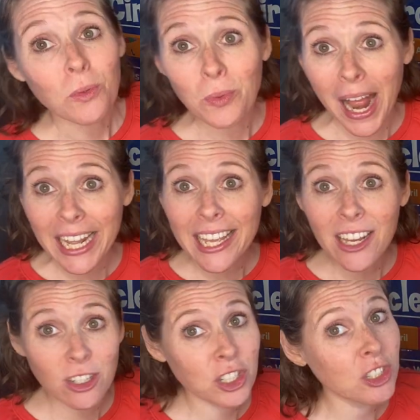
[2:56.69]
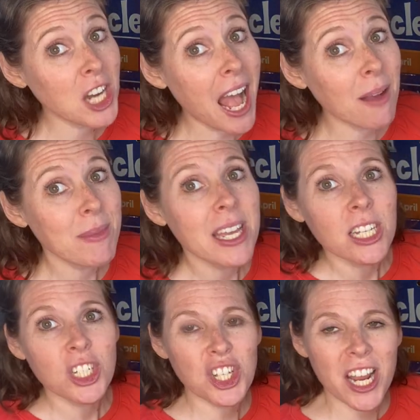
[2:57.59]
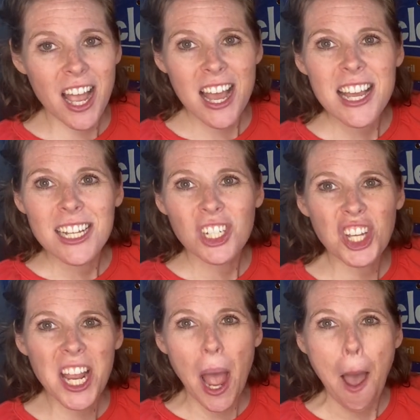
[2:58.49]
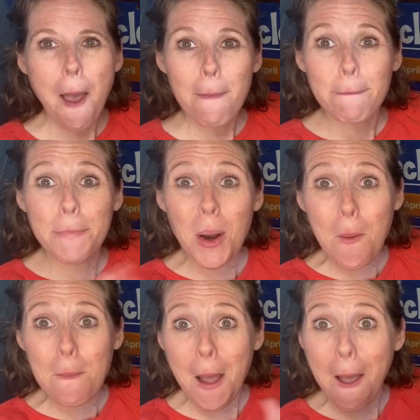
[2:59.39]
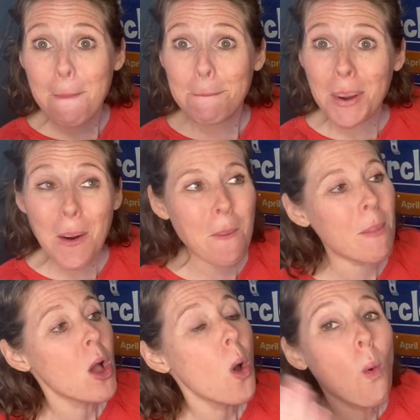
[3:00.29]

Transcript: Ready? Here's your job. Chicka, chicka boom, boom.